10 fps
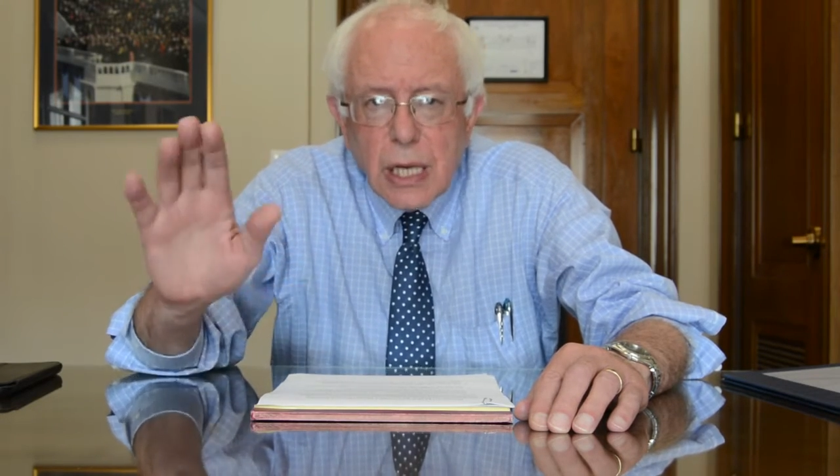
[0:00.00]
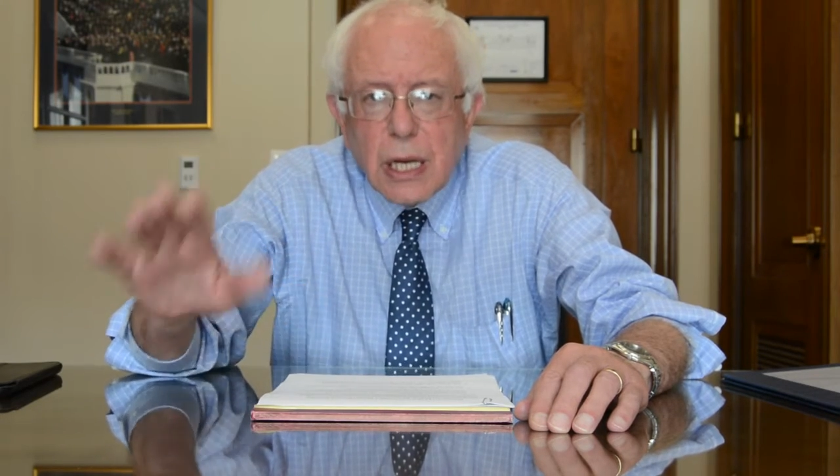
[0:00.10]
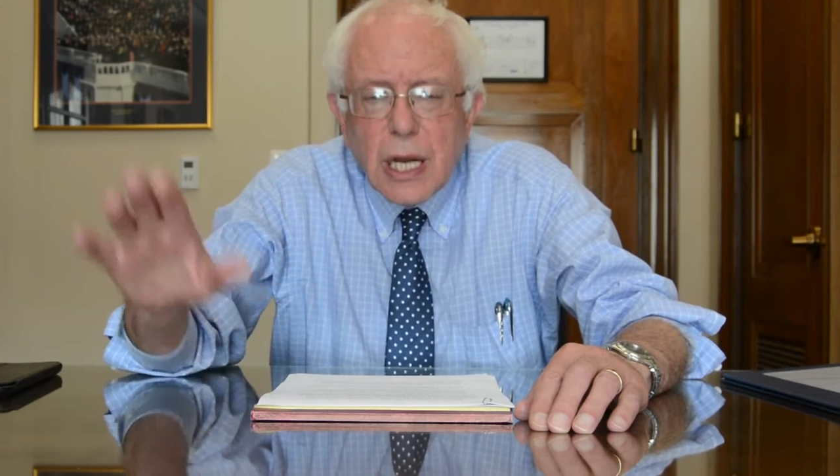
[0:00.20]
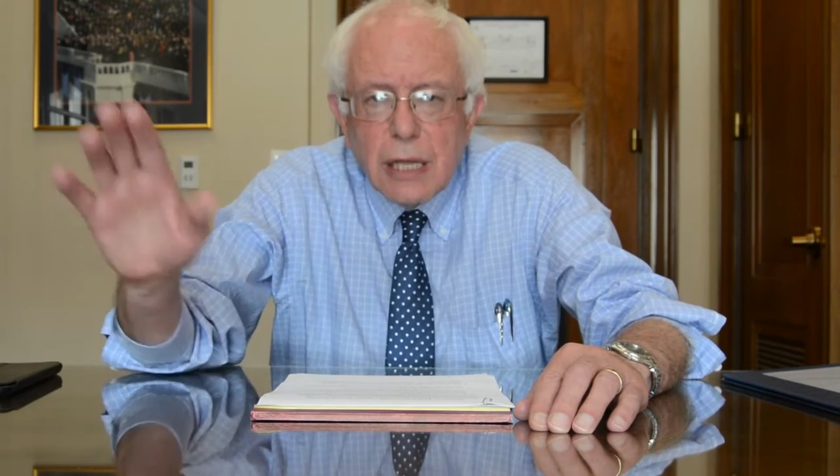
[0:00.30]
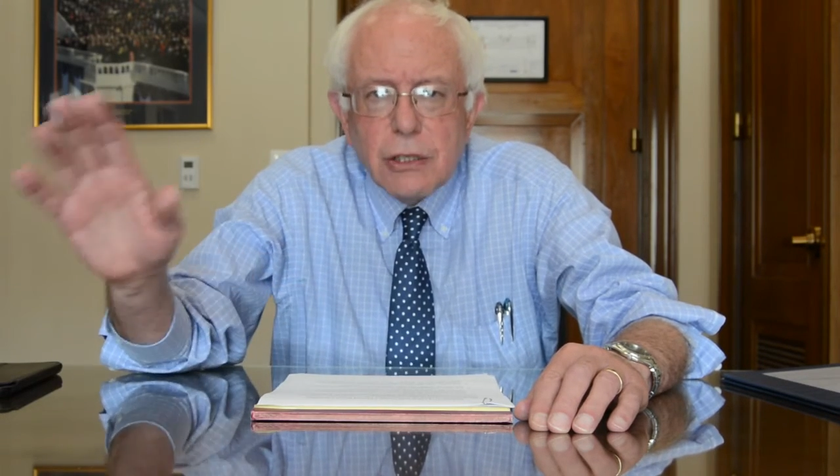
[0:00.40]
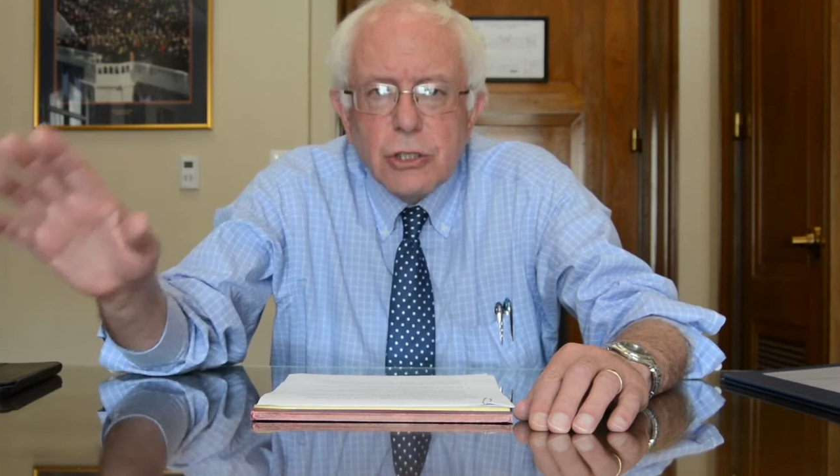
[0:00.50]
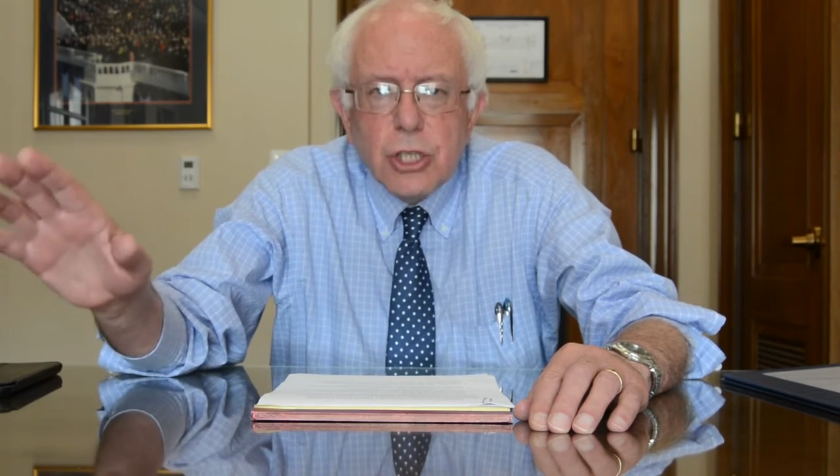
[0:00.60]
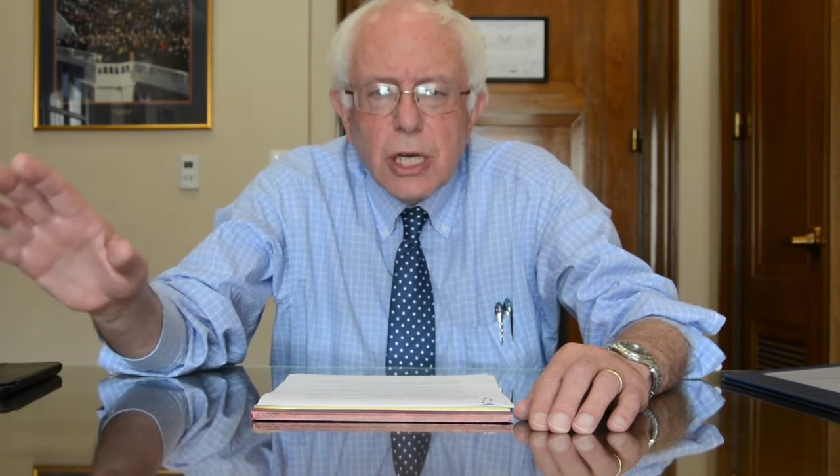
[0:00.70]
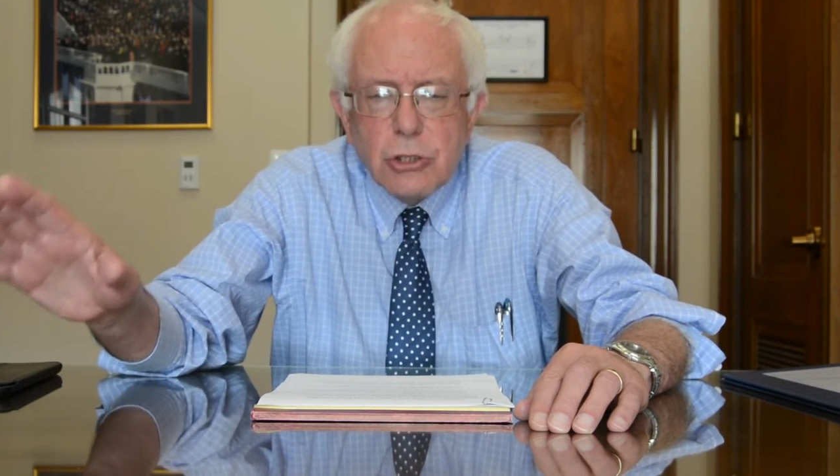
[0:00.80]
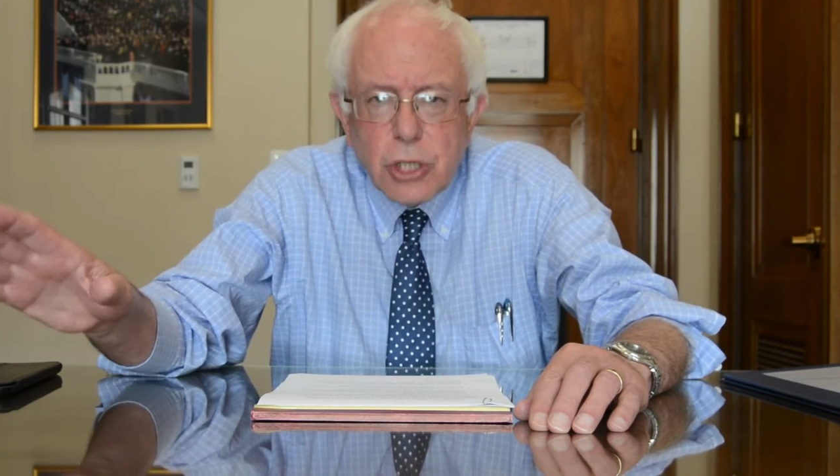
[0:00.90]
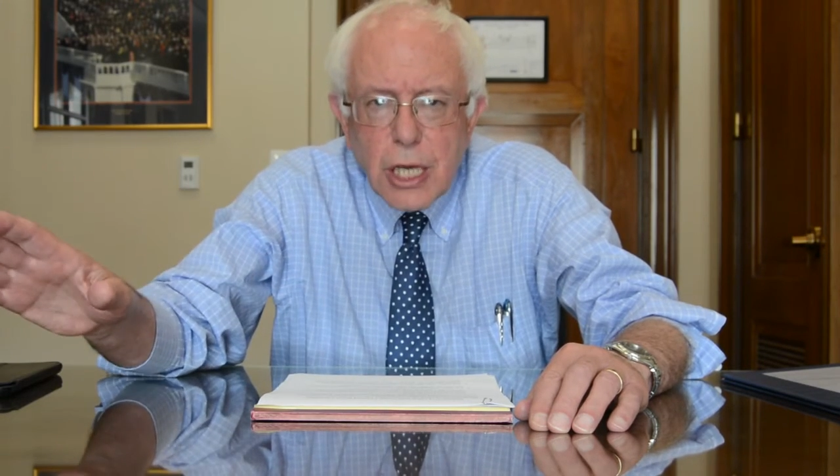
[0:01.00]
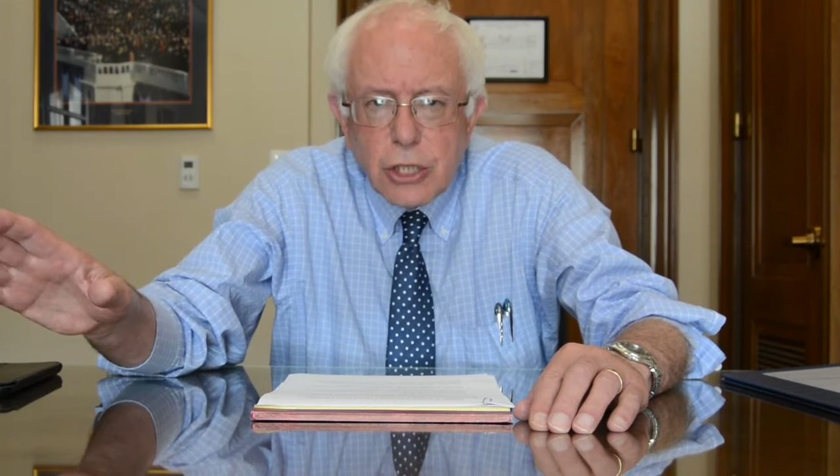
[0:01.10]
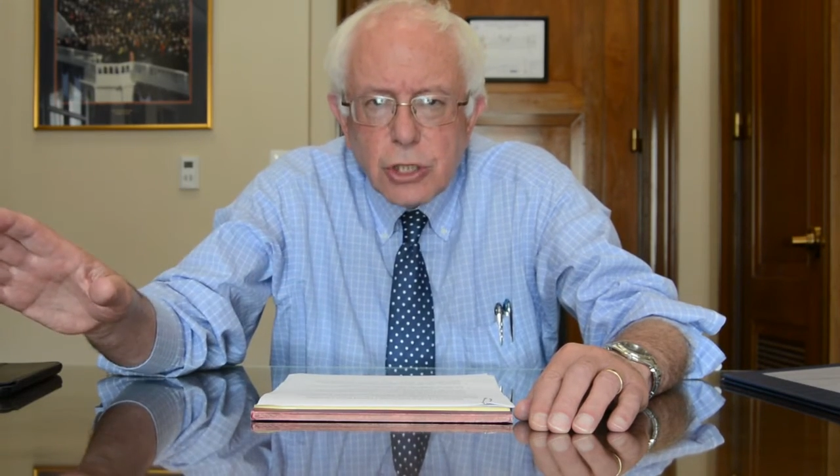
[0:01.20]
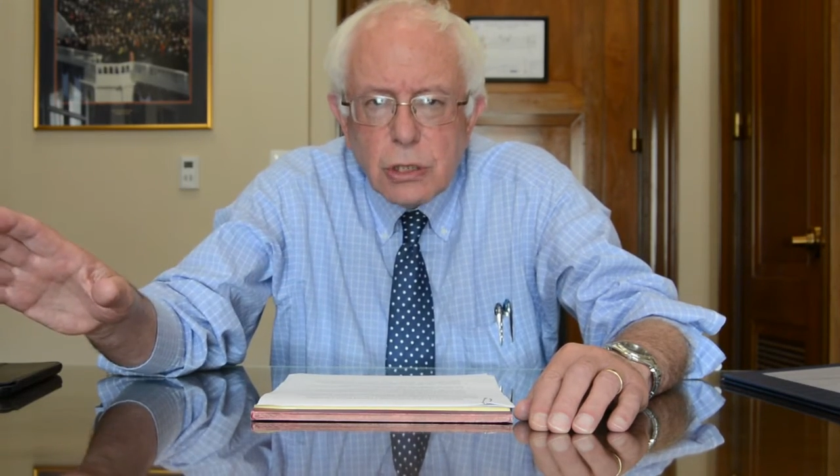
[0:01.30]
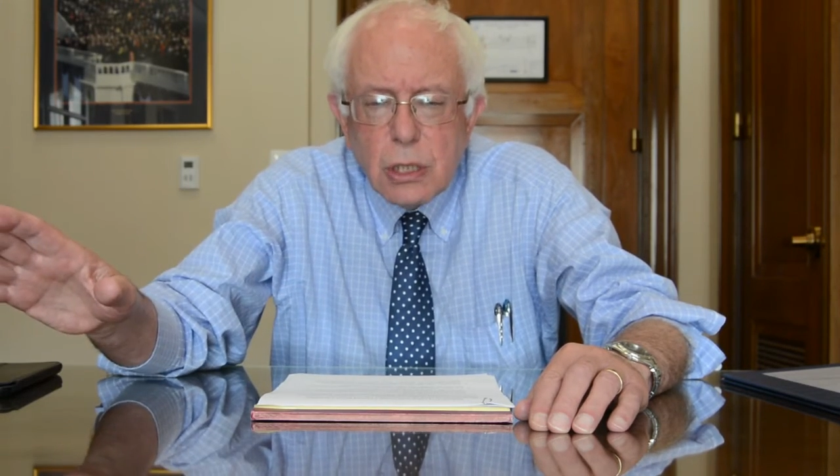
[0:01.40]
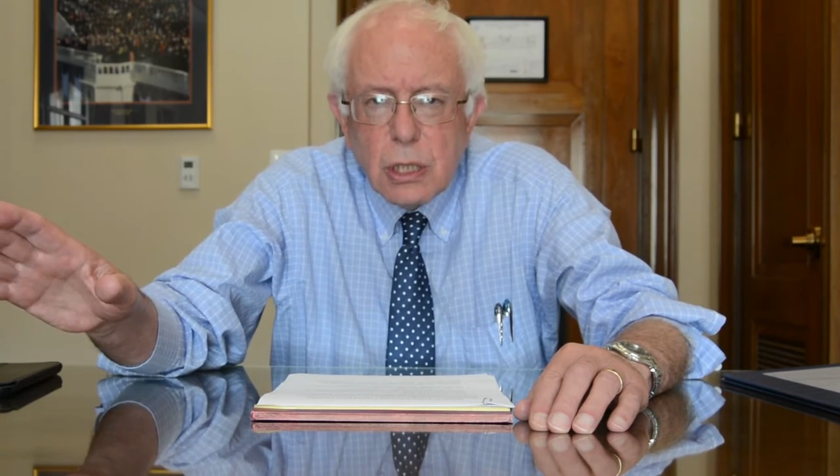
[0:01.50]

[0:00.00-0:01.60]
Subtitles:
a college education,